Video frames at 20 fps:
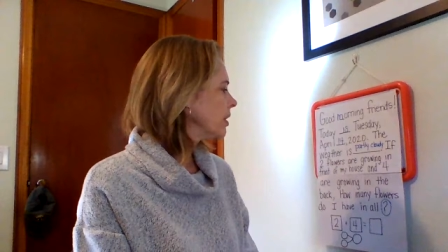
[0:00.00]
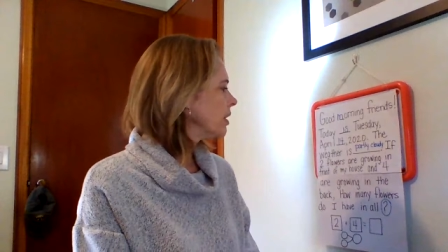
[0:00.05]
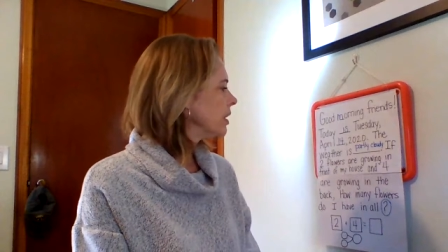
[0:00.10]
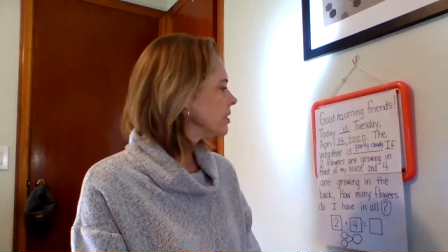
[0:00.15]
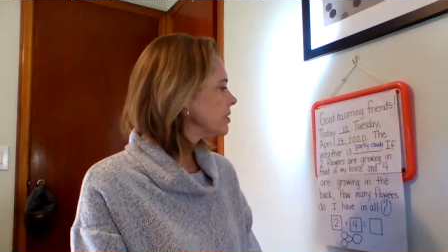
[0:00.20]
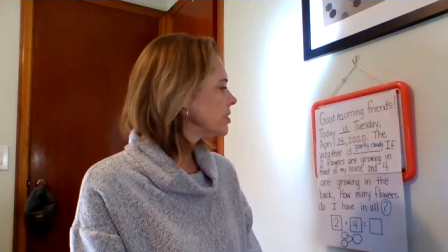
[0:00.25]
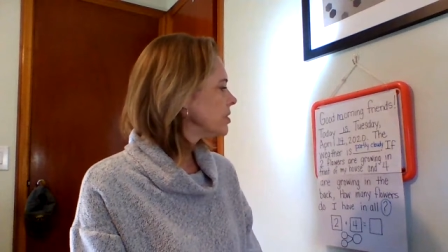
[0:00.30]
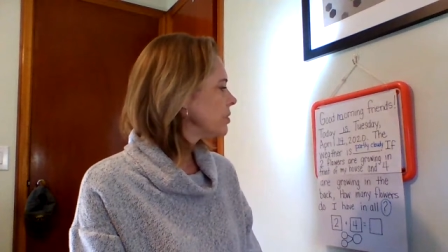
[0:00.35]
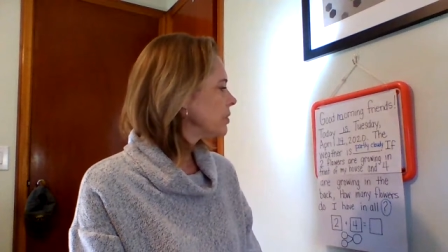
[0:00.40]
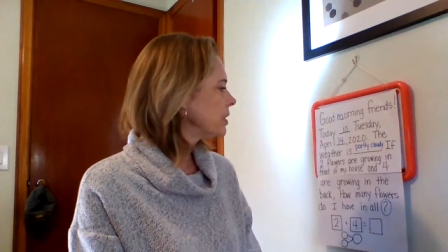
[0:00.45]

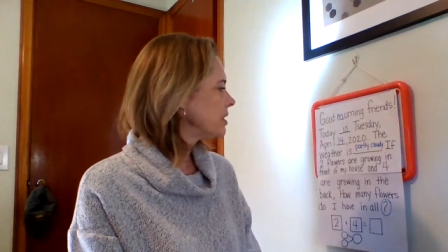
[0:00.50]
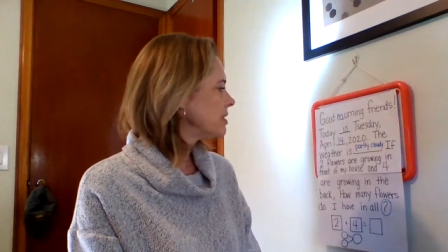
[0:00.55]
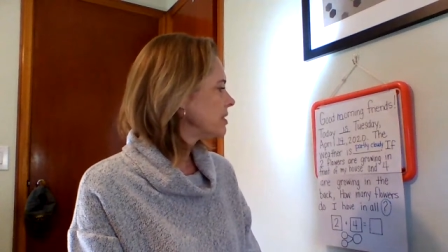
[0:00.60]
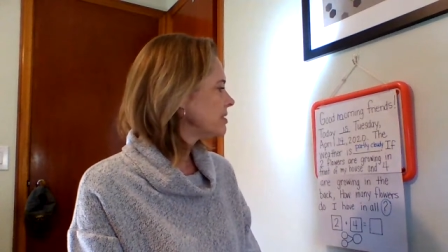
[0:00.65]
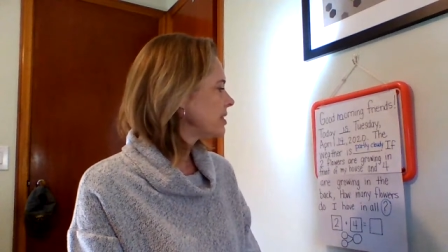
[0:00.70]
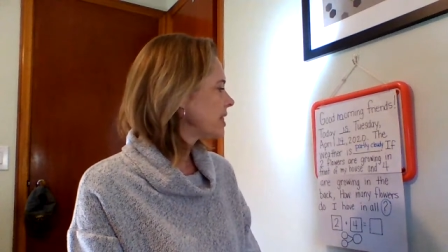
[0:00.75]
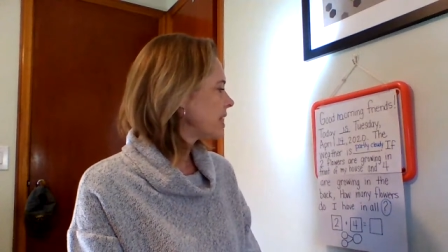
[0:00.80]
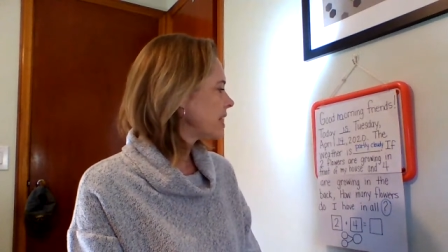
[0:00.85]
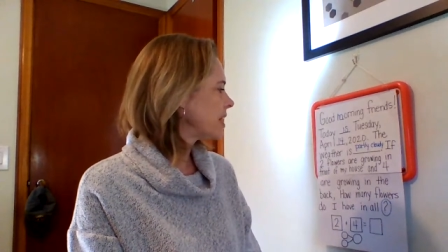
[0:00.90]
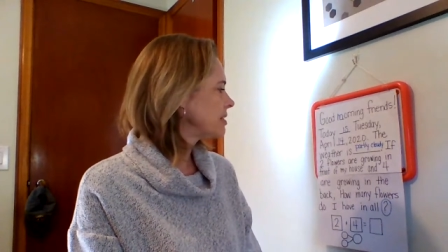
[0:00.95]
So in this
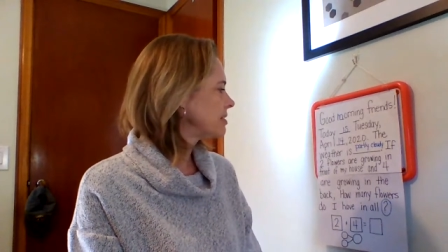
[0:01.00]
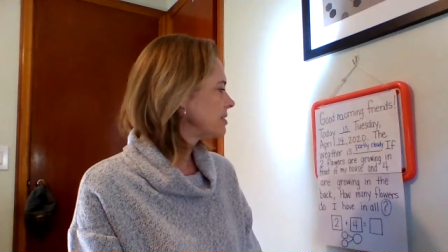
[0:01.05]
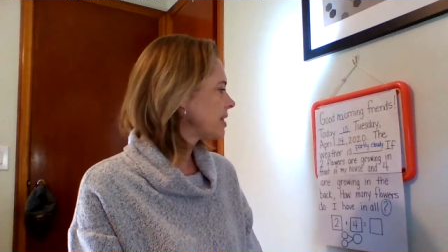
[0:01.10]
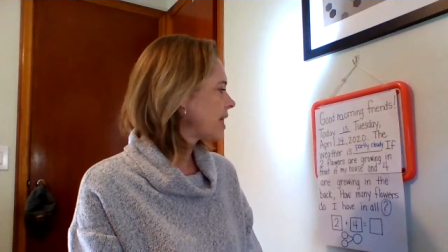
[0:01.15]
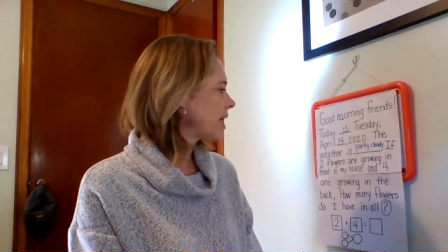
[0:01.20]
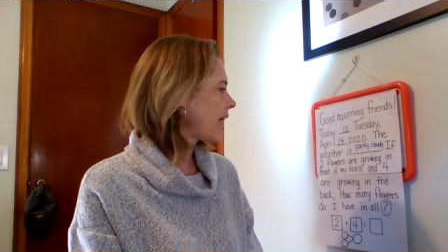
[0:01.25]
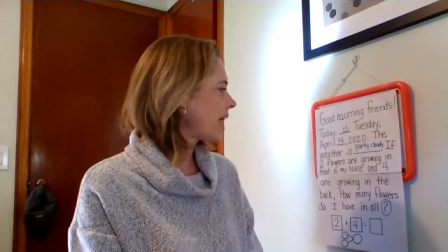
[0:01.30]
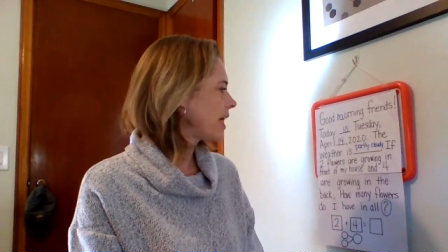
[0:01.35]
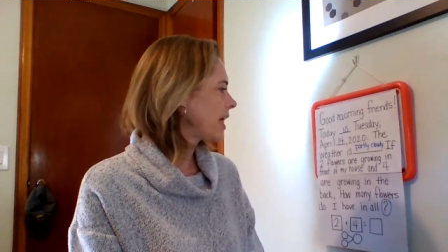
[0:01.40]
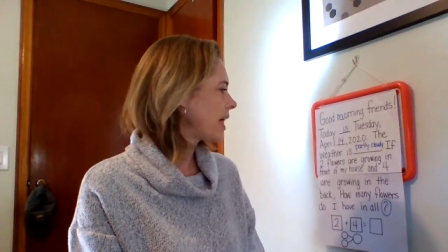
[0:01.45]
case,
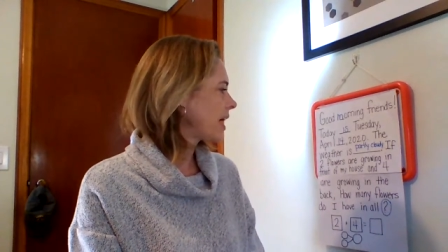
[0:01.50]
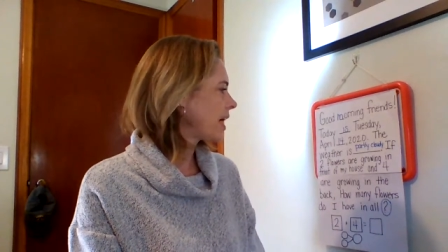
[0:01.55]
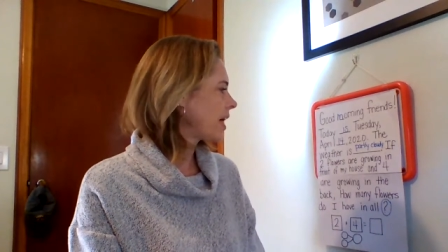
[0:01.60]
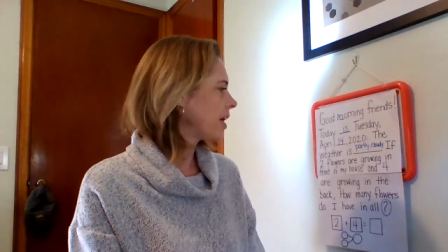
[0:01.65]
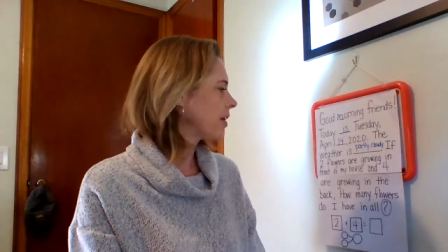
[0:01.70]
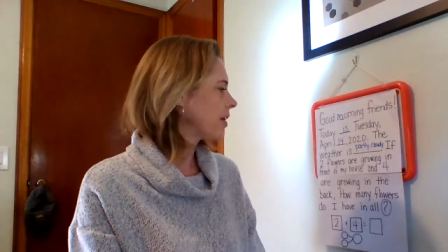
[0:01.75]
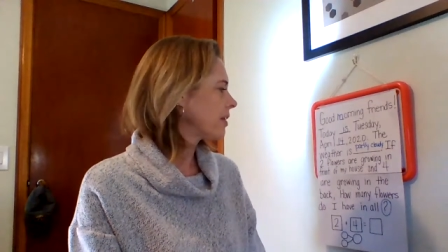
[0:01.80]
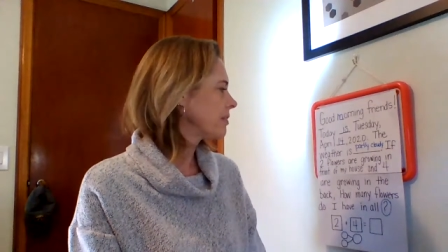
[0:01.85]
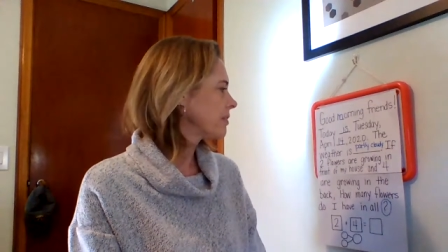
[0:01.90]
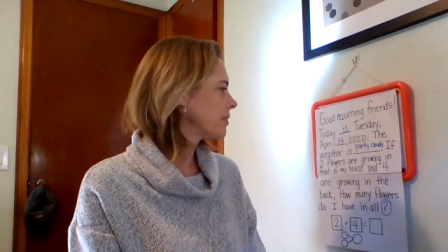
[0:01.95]
I have